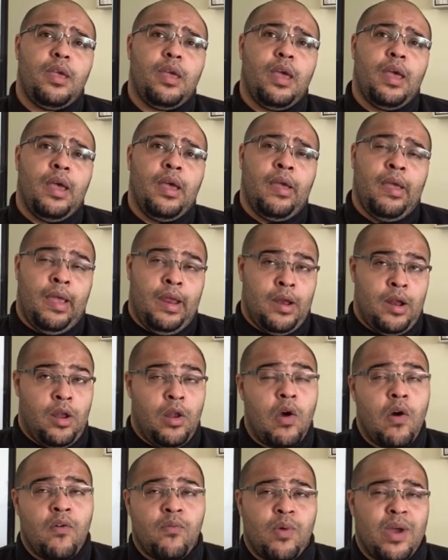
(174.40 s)
in a
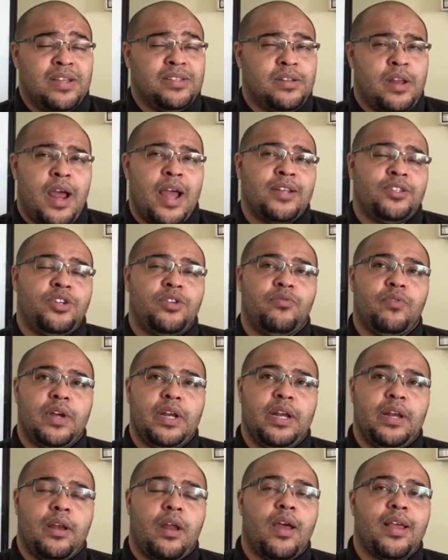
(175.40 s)
lot of ways, and I actually
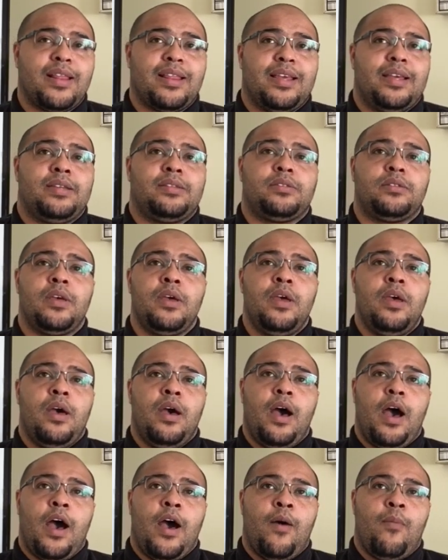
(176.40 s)
really like this,
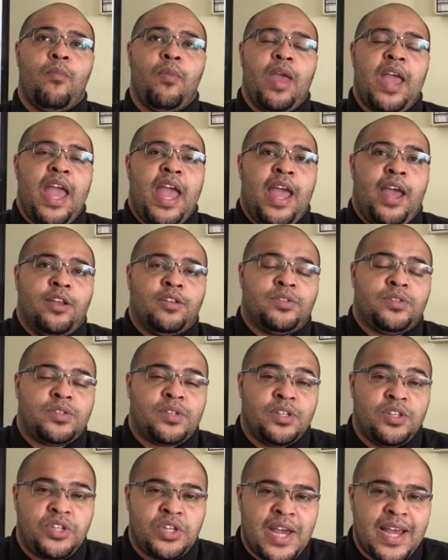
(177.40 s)
Um, it
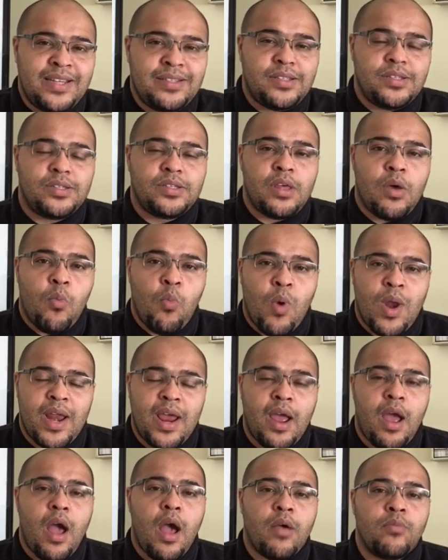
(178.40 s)
suggests that when
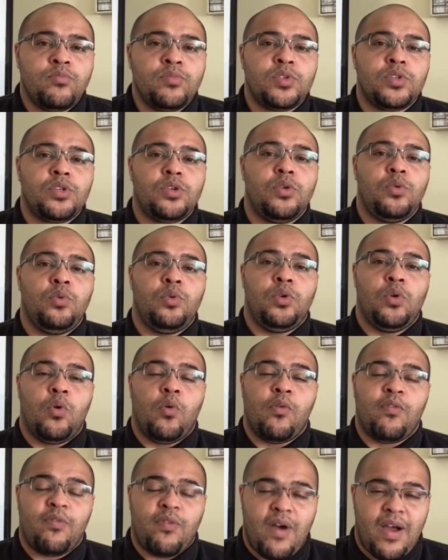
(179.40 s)
it comes to your
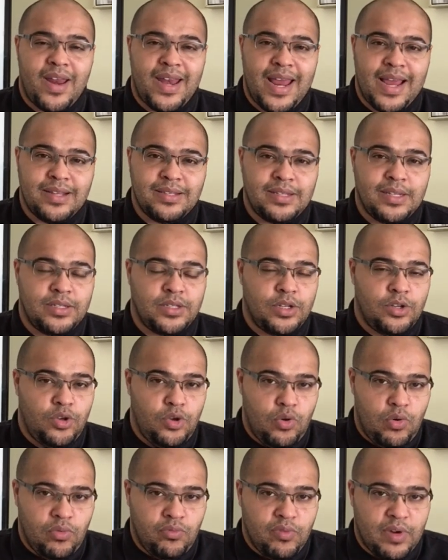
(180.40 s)
finances and
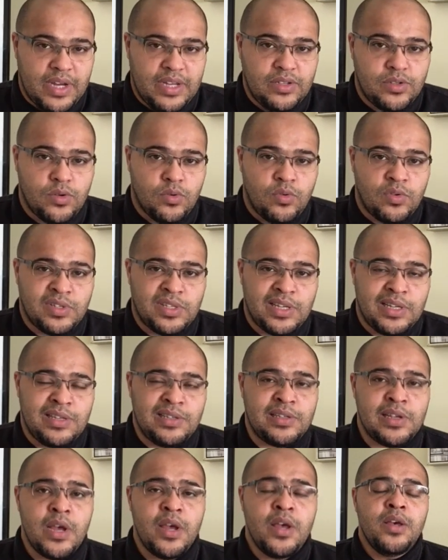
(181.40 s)
your
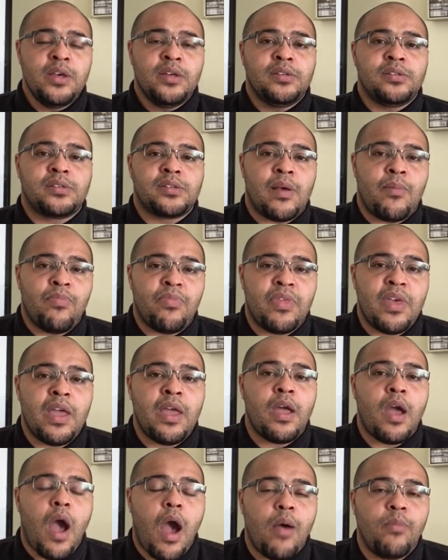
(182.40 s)
resources, something
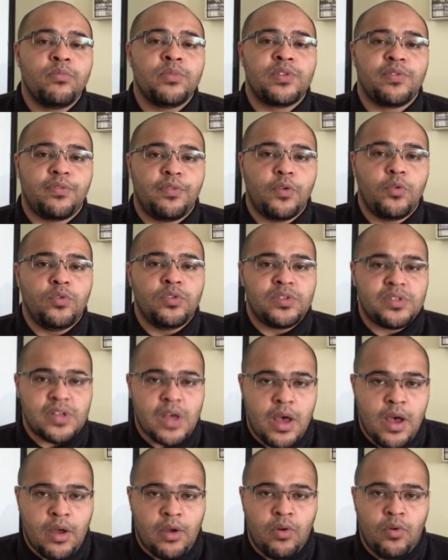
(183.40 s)
comes full
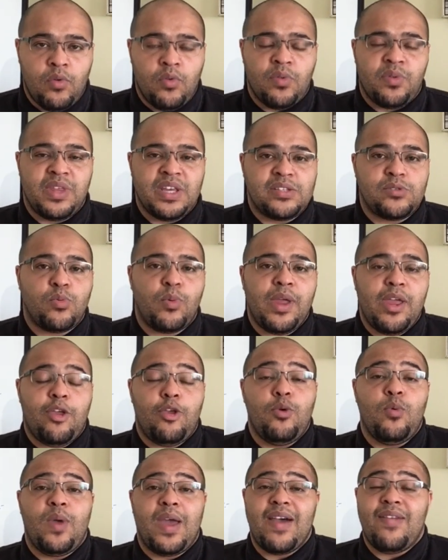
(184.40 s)
circle. This week
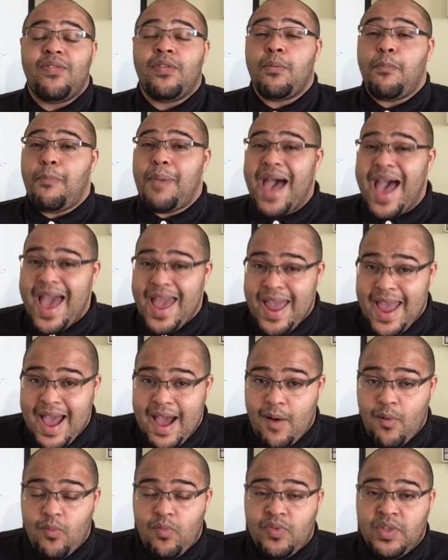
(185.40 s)
you get the
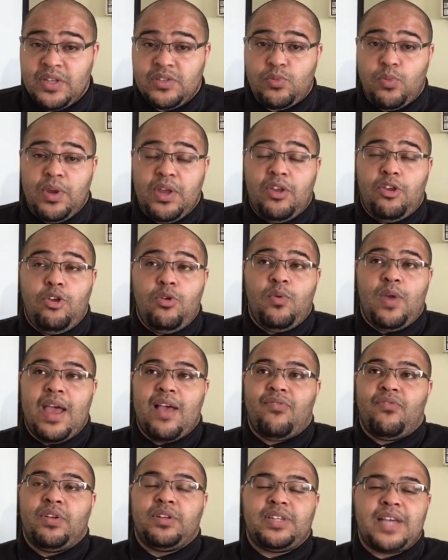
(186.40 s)
payout. This week you
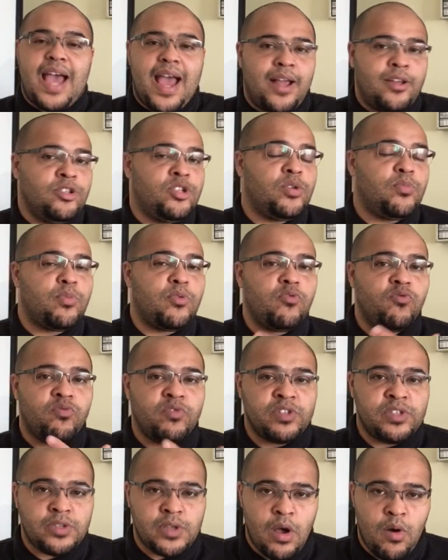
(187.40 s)
get the tangible
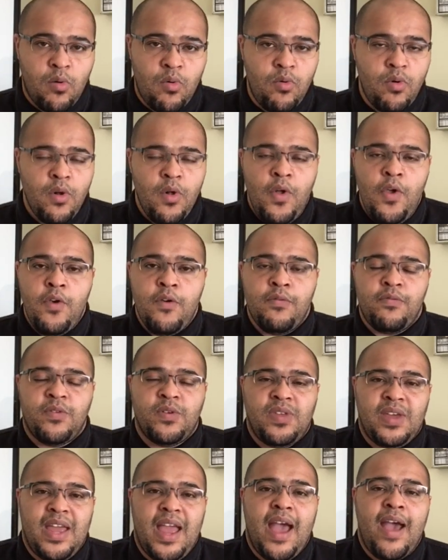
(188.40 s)
result for
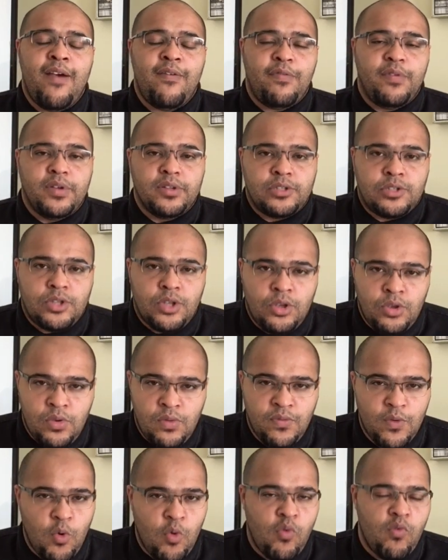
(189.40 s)
the efforts that
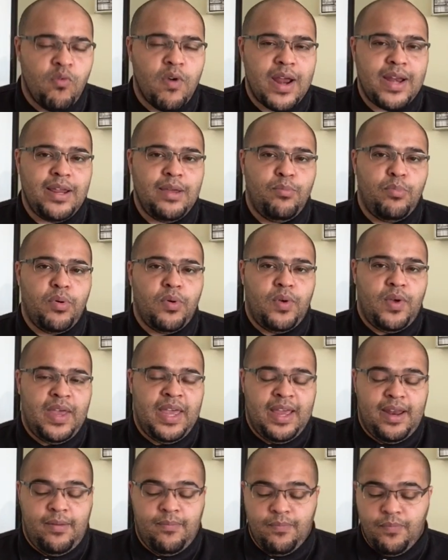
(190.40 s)
you've already put
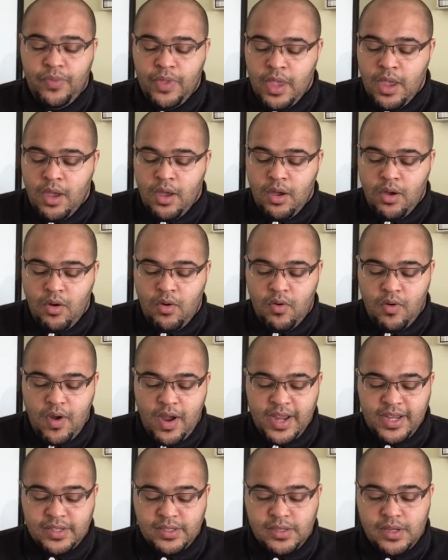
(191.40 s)
in. All
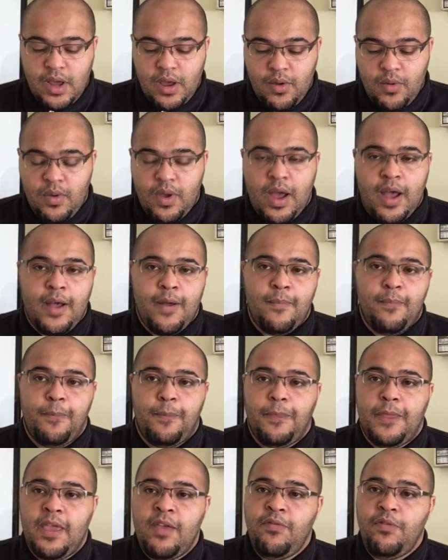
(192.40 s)
right, so
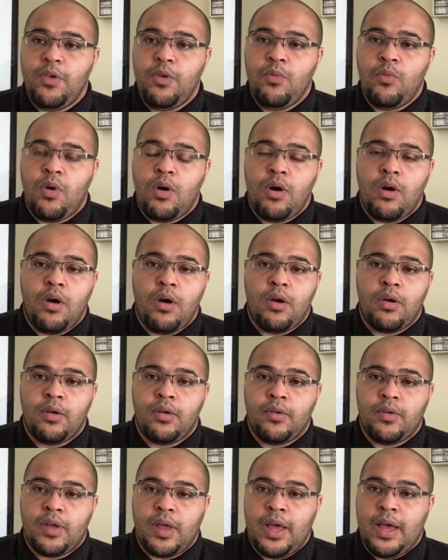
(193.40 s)
um, if you
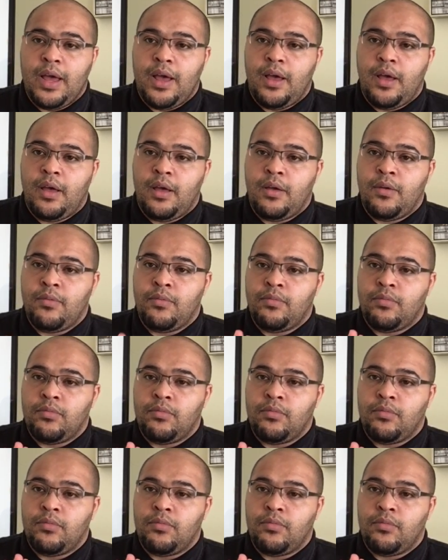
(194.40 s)
are, uh,